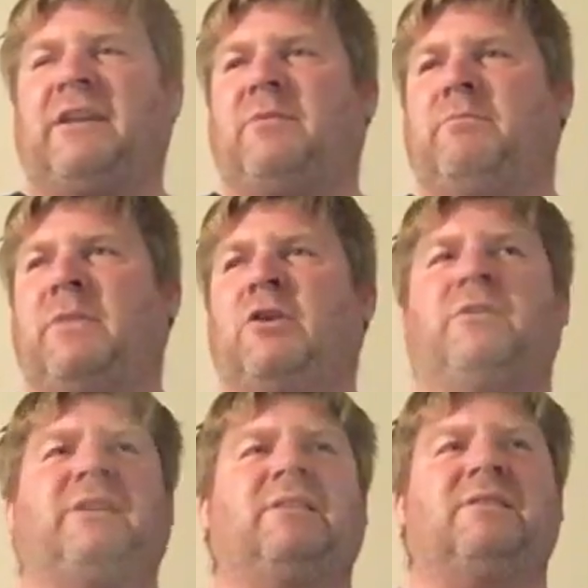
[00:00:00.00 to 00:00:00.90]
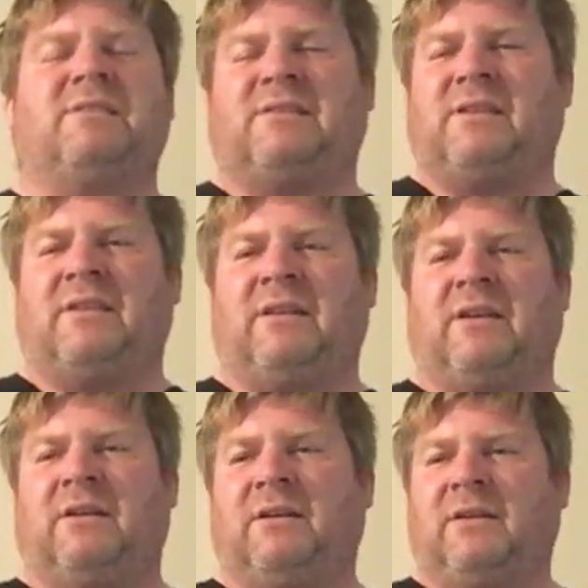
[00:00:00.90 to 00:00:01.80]
millions to
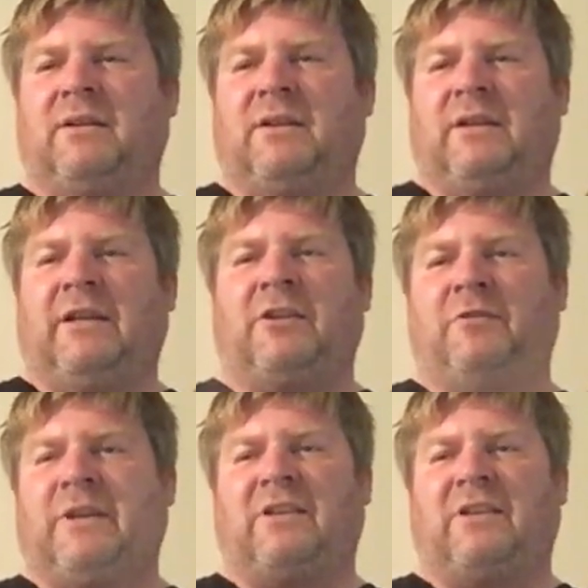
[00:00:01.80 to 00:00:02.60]
the Hillary